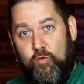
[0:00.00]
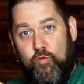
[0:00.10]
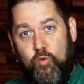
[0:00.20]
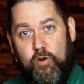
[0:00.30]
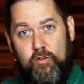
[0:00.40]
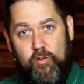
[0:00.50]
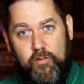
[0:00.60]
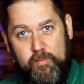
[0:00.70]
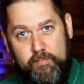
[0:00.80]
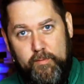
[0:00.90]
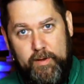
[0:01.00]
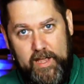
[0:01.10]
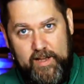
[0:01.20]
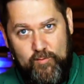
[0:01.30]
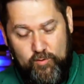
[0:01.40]
the world, the
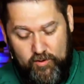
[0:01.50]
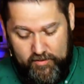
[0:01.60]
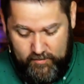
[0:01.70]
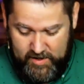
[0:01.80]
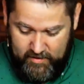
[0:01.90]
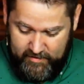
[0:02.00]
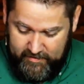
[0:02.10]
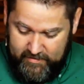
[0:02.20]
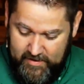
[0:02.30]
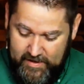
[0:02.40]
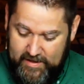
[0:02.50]
pagan world around us.